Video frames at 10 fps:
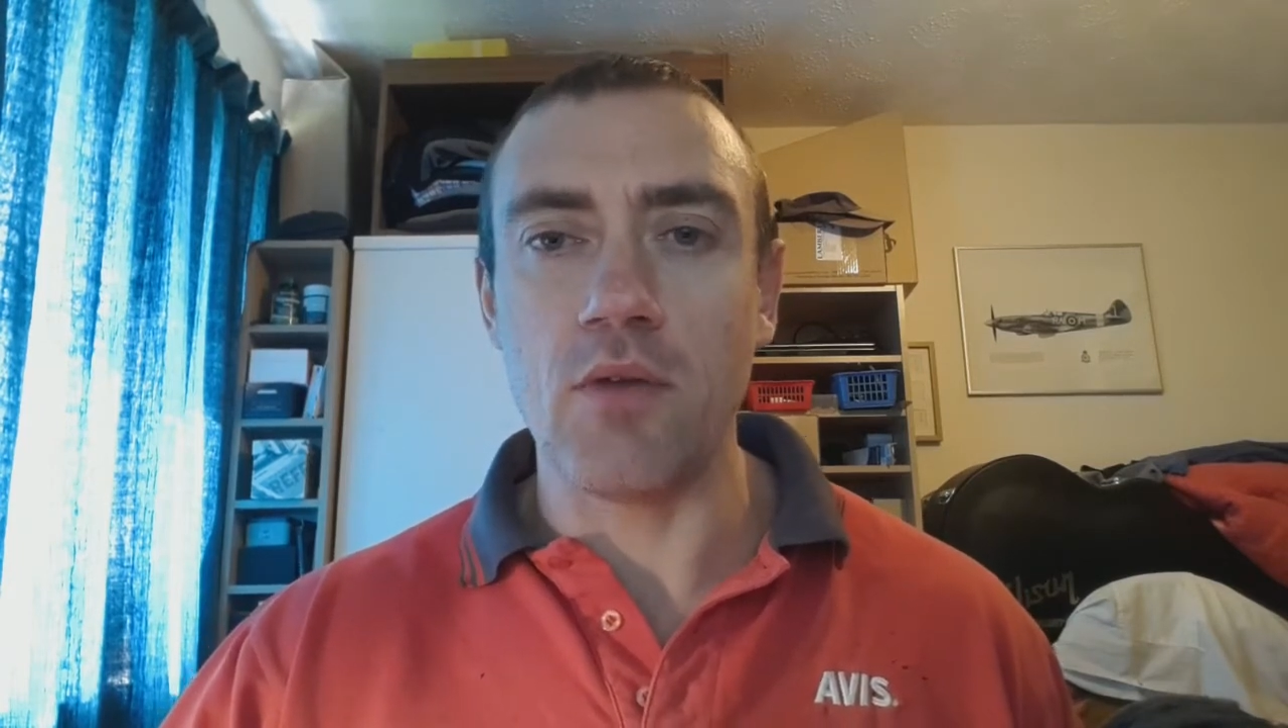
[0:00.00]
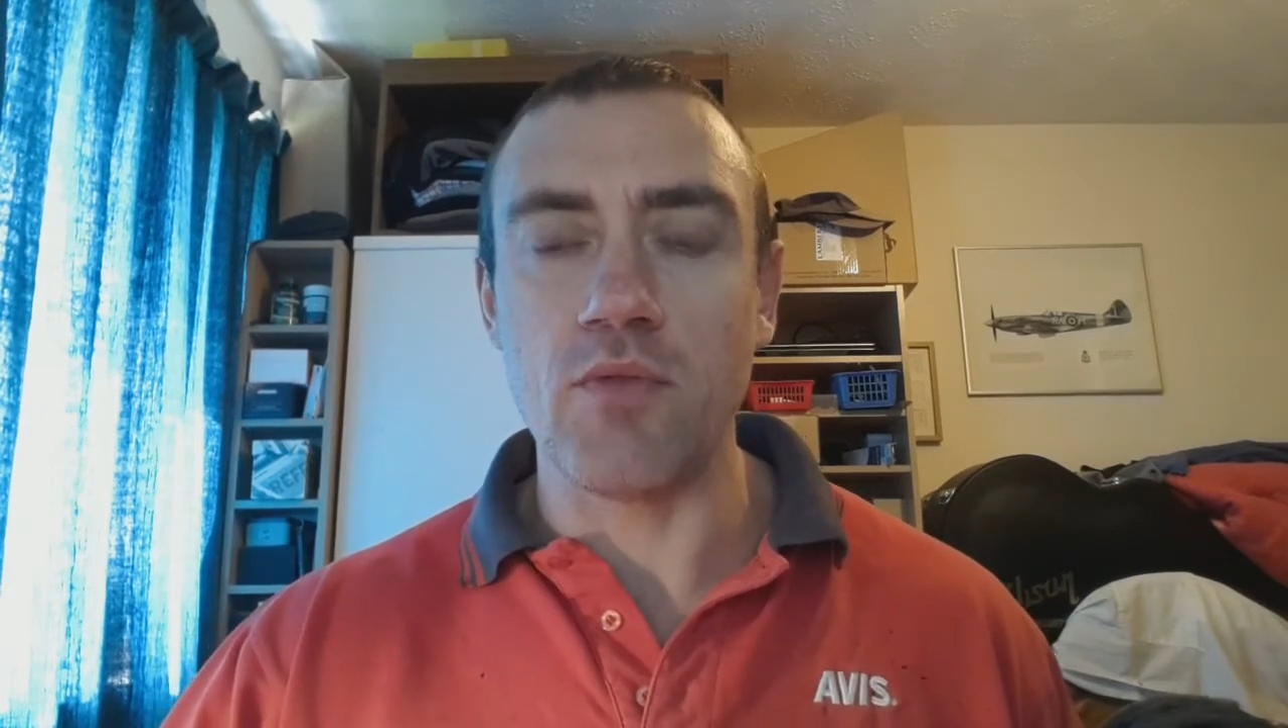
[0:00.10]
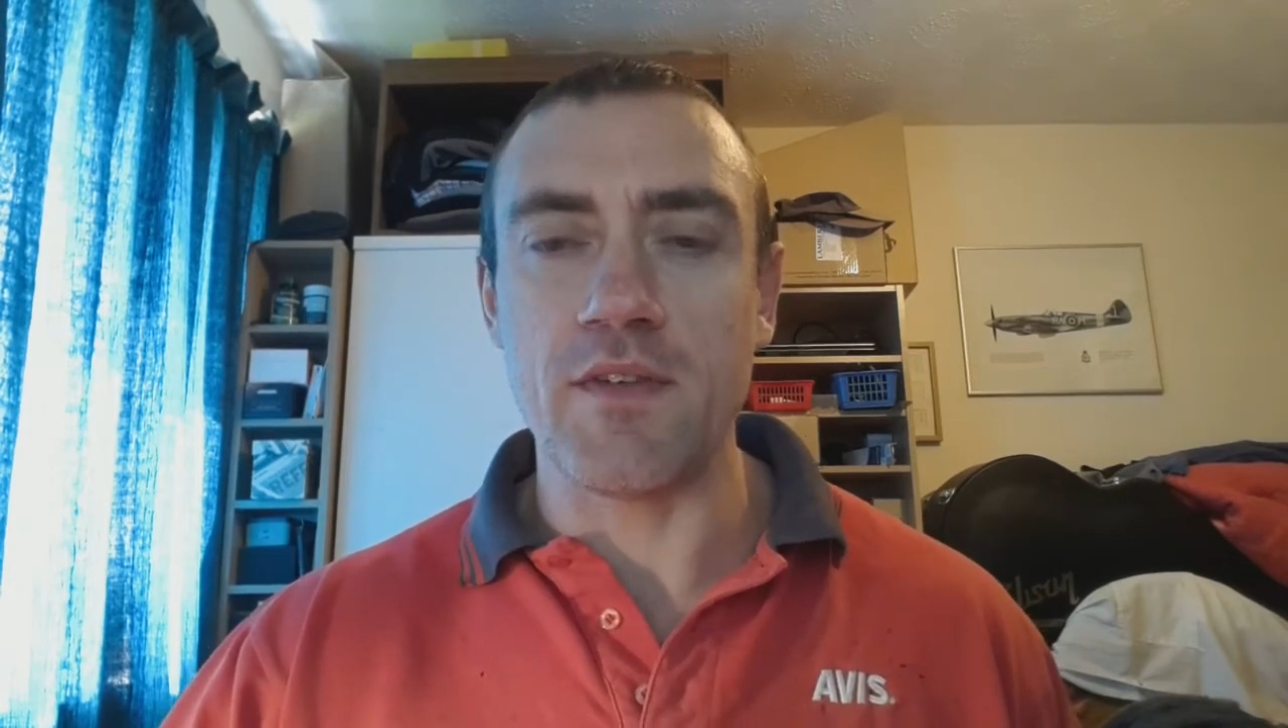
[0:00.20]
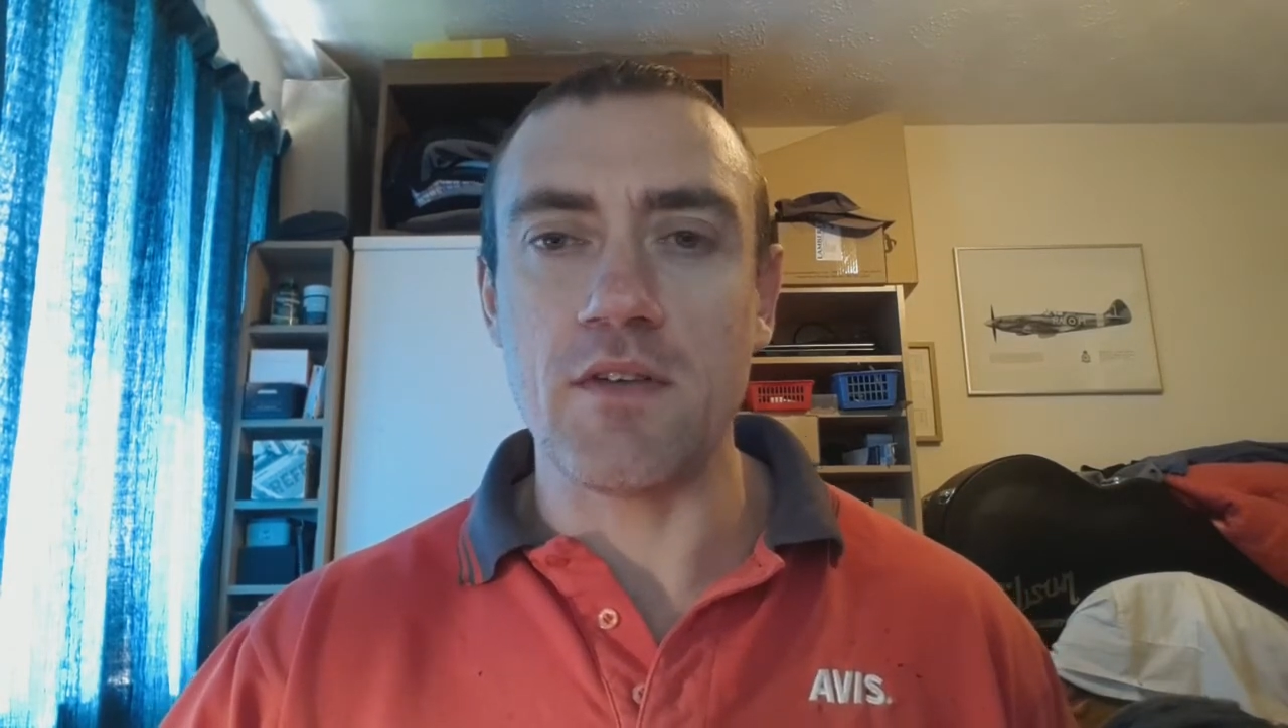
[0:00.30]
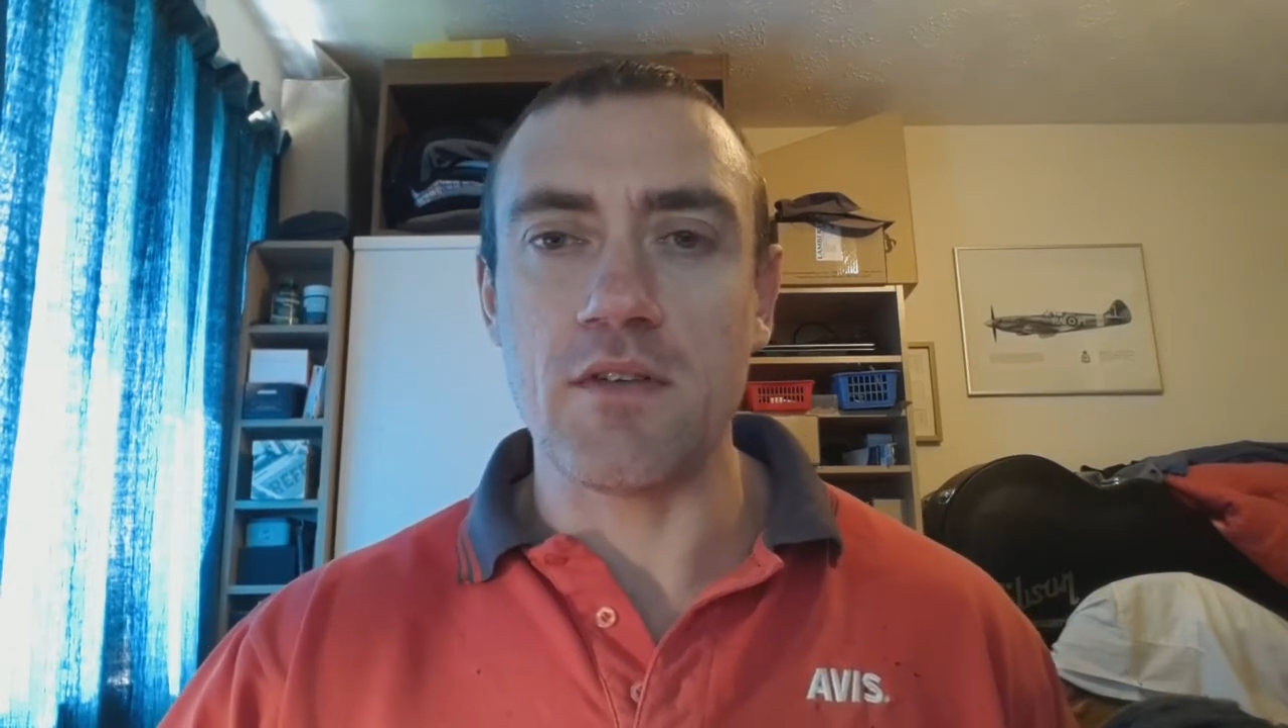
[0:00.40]

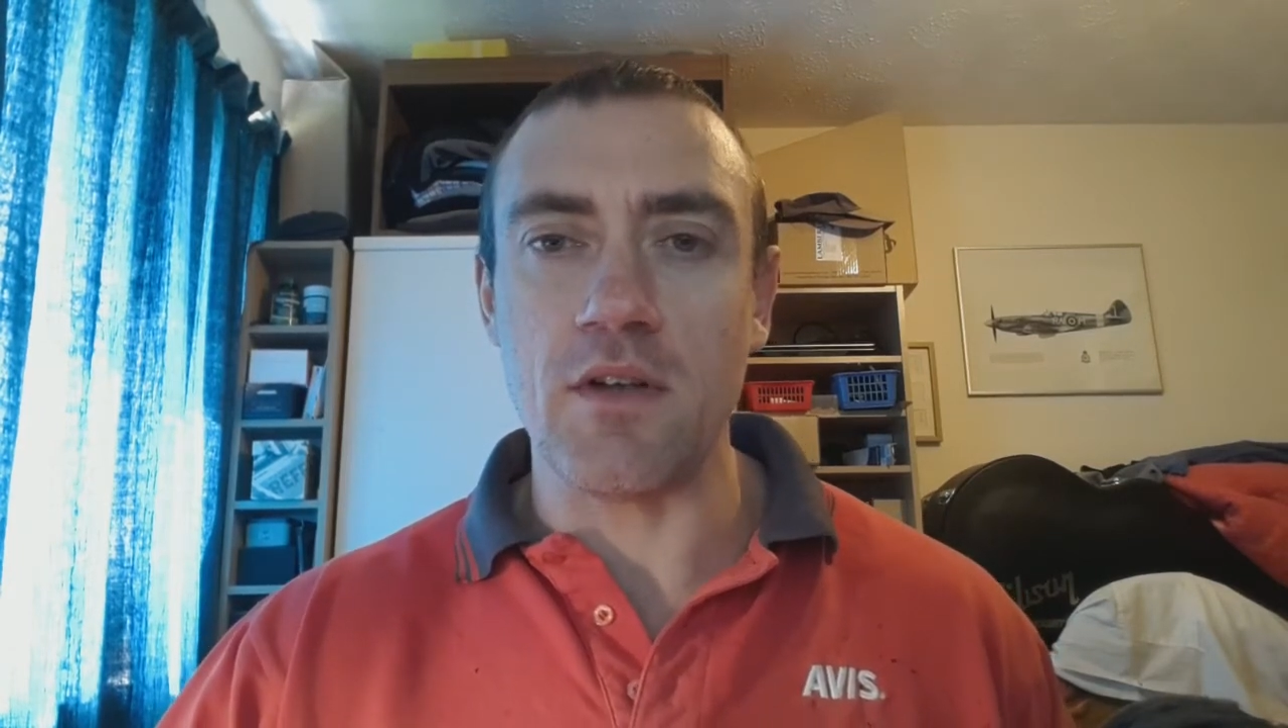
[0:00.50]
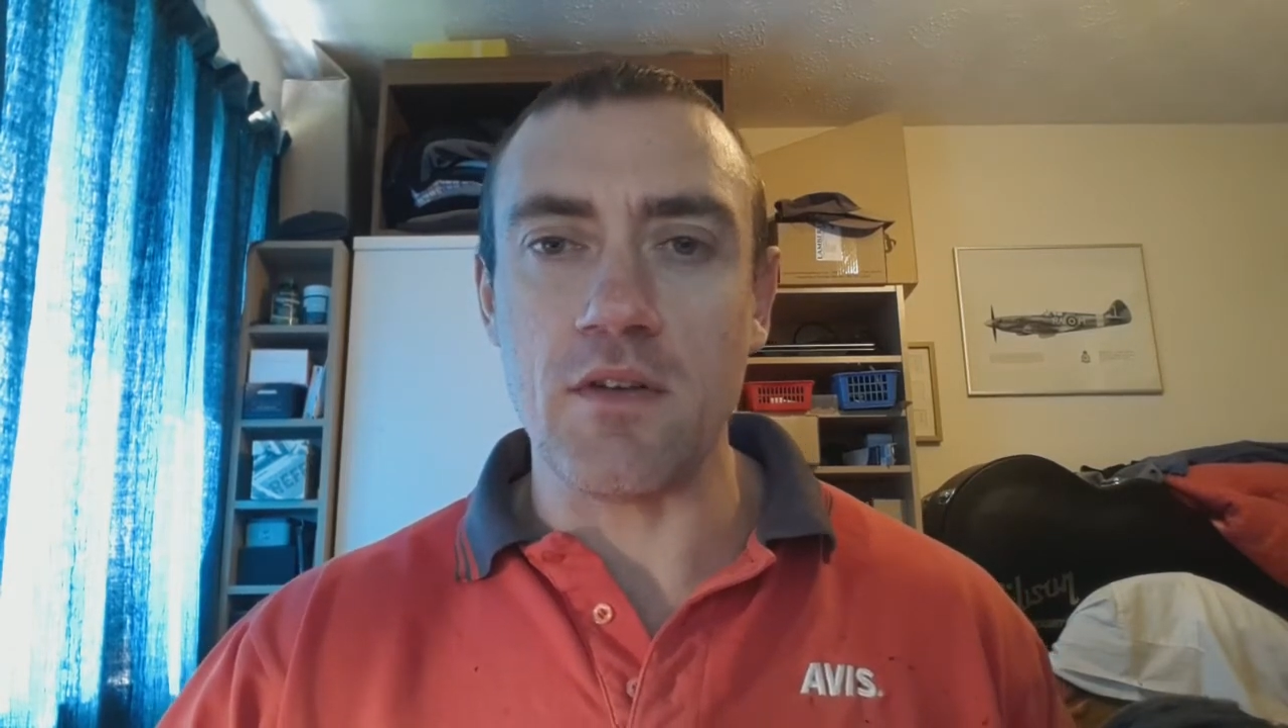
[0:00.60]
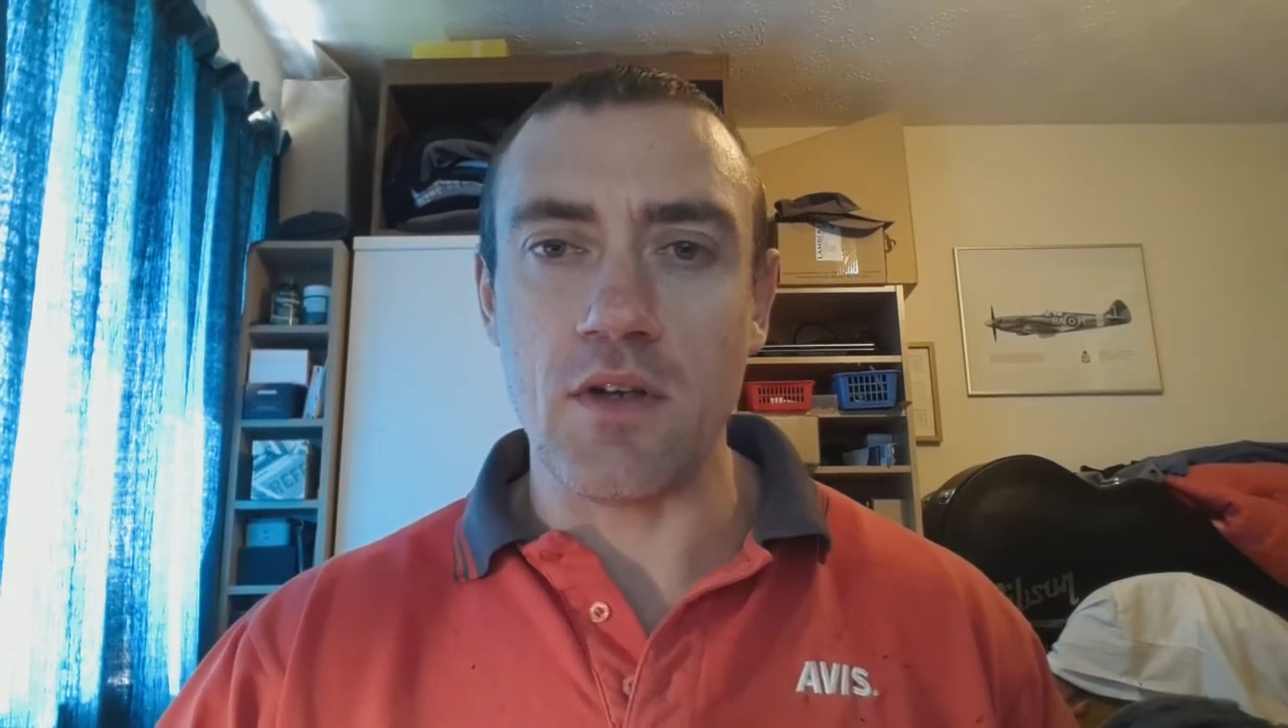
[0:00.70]
resistance.